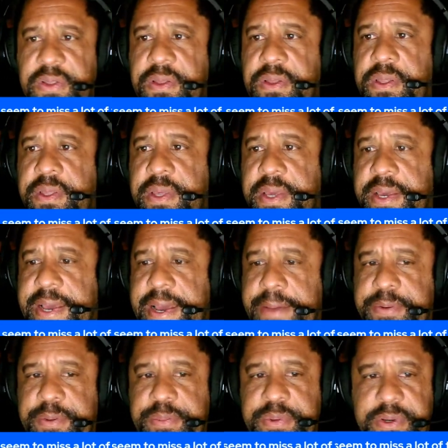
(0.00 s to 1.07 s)
happened to be on
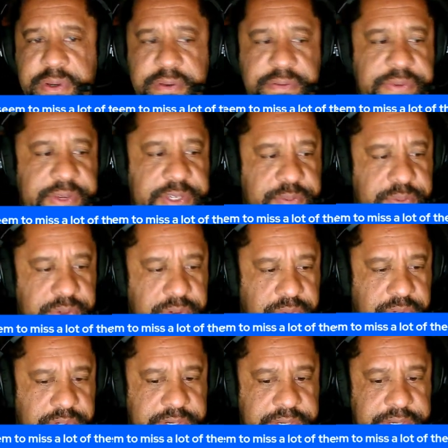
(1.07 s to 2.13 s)
Facebook one day,
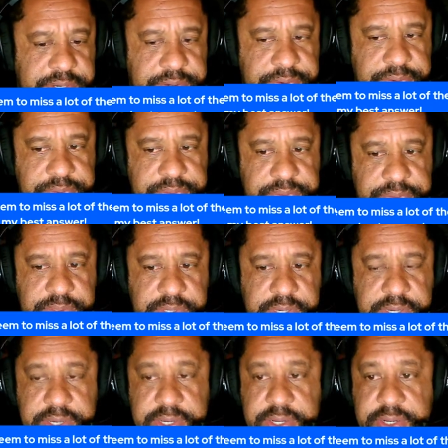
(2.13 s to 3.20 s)
and
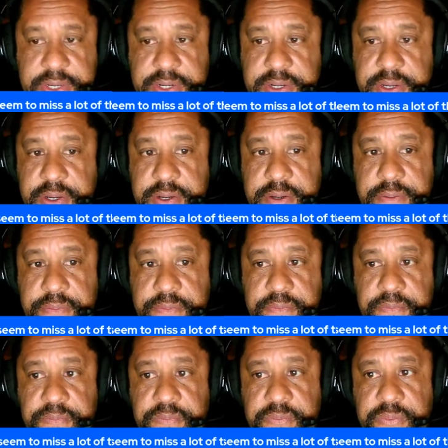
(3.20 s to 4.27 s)
I
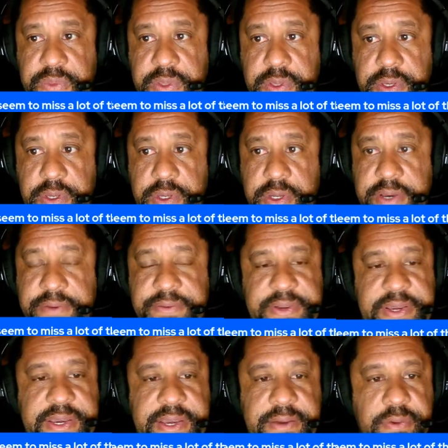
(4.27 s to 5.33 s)
can't remember who
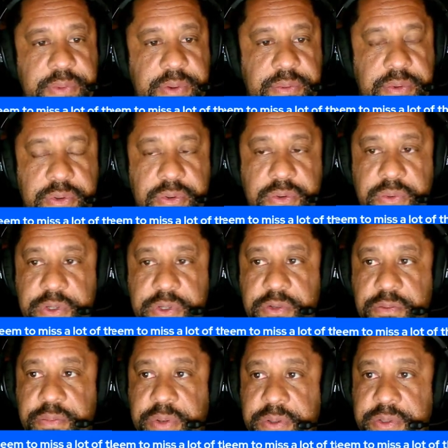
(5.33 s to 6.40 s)
it was who posted it,
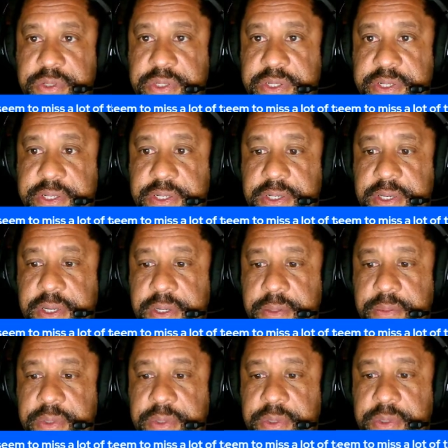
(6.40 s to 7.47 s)
but somebody
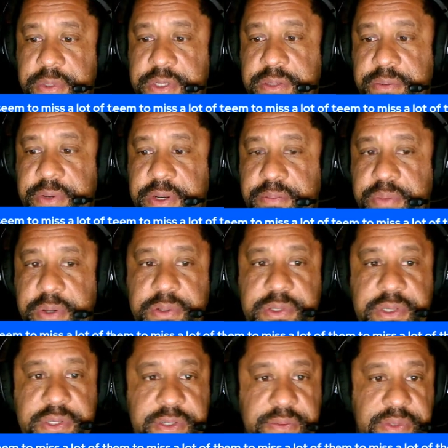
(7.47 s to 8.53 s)
posted something about switching
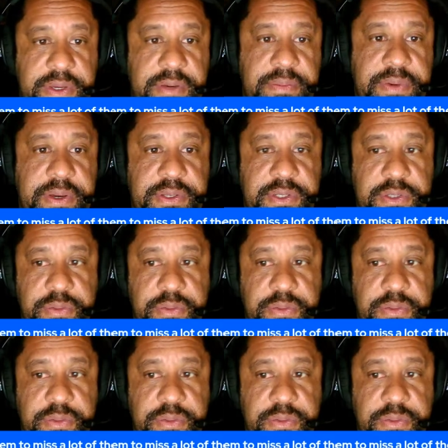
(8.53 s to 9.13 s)
the nozzles.